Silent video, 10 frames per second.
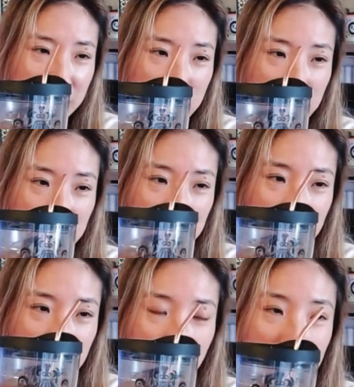Harry Potter
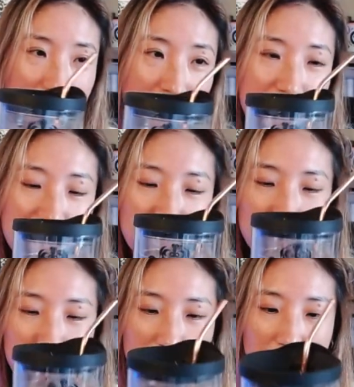cup. Oh my god! And I saw
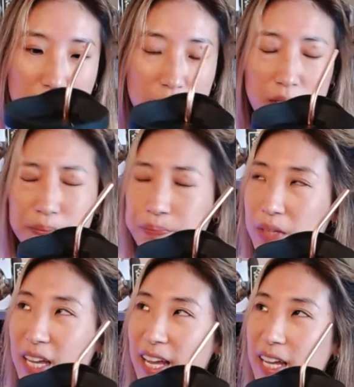those Harry um
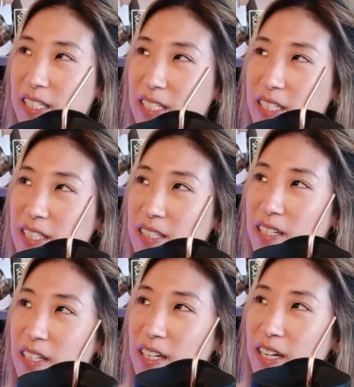80s
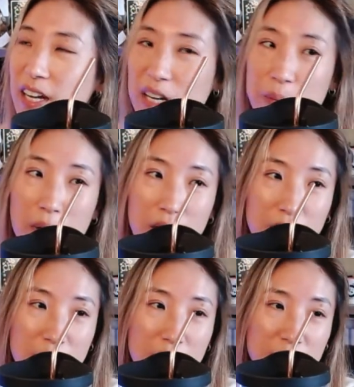Harry
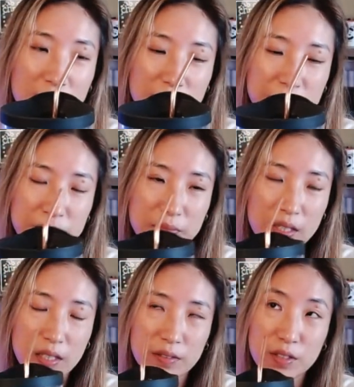Potter,
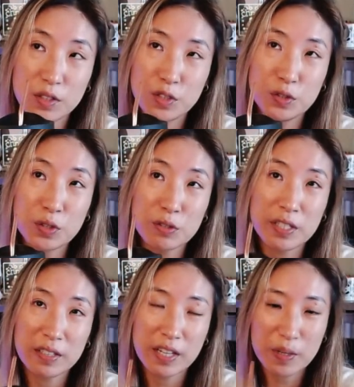uh, you know
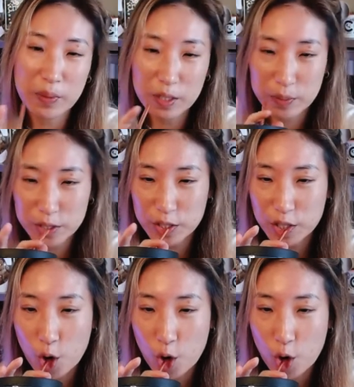Harry Potter picture.